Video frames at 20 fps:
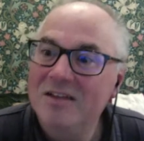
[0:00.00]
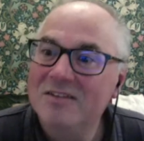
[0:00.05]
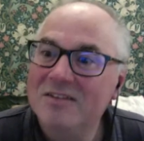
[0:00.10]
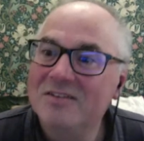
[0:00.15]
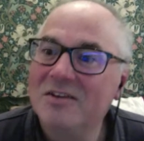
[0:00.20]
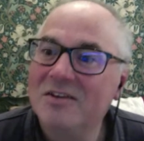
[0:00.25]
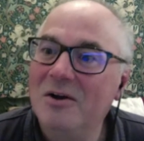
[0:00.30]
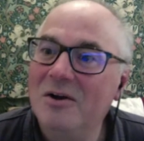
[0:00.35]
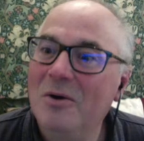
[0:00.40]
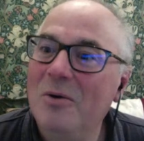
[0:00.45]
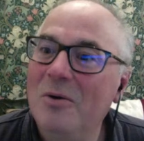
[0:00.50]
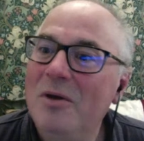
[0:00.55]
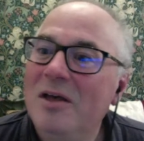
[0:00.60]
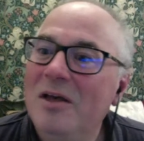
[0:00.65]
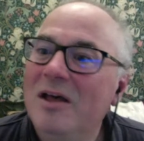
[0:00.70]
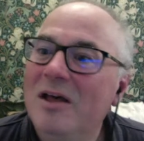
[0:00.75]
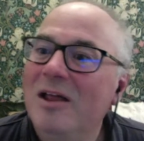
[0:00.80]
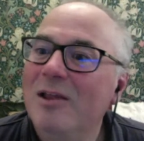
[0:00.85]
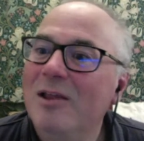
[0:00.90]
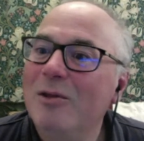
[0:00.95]
So,
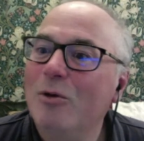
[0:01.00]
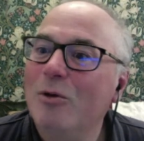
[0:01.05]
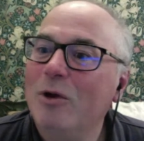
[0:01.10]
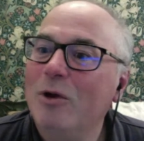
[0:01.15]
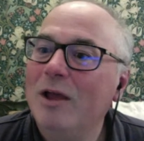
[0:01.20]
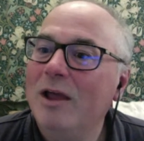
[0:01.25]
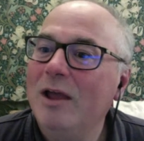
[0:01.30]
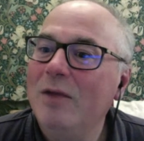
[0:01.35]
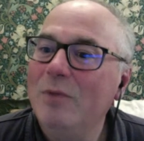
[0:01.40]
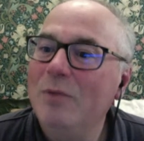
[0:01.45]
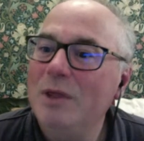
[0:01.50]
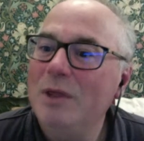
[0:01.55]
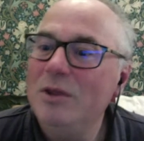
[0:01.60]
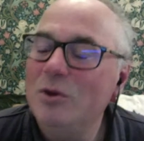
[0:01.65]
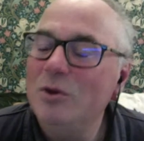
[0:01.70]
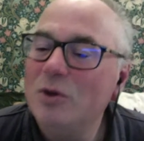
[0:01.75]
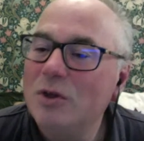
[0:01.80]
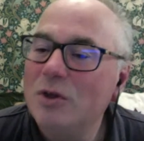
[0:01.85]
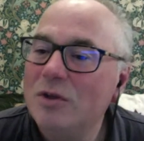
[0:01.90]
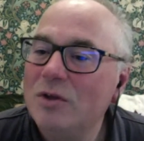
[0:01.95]
Lord Henry,
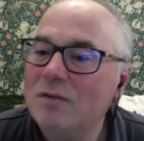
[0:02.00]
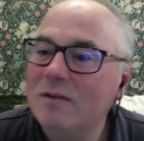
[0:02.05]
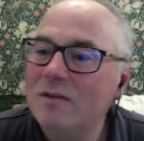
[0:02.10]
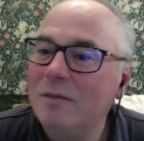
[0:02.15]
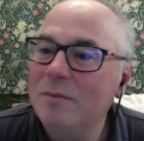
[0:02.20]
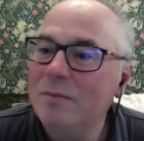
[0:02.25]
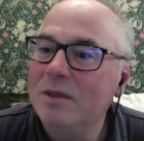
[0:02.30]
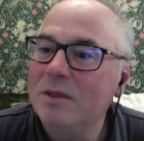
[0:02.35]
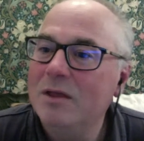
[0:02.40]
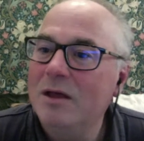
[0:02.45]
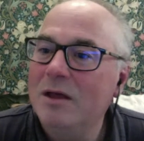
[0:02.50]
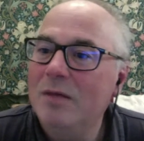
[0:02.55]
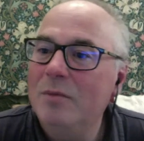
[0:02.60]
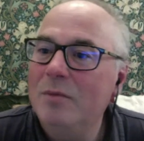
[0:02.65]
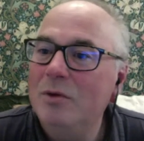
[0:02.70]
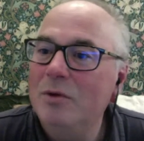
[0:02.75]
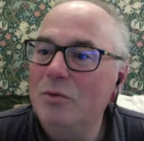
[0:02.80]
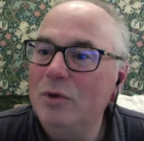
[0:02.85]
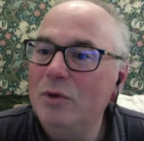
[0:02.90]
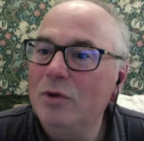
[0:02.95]
you could uh, become
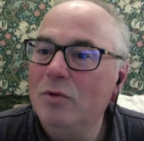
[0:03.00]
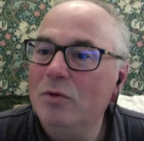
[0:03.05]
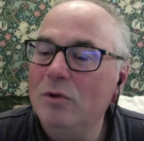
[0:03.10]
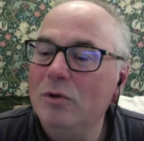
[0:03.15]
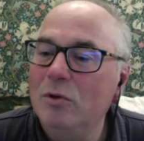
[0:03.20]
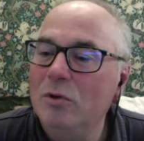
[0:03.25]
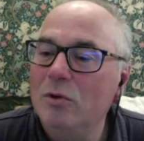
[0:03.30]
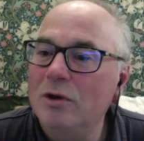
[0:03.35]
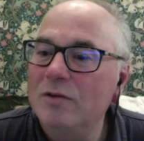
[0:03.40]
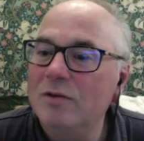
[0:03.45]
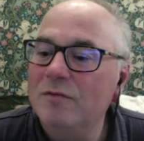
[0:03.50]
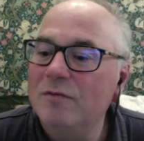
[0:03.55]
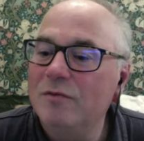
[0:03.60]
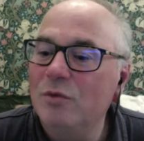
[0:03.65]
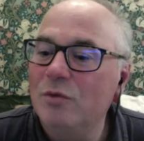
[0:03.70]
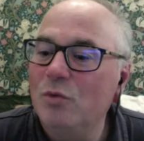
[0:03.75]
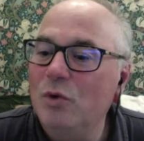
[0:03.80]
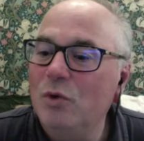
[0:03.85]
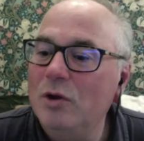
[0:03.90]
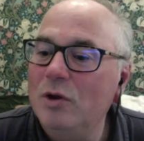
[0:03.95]
a real Lord if you
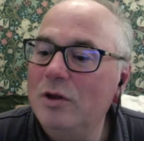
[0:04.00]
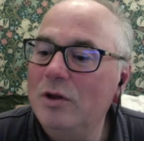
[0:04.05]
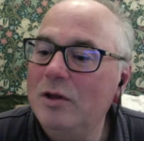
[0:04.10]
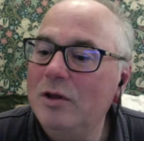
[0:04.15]
want.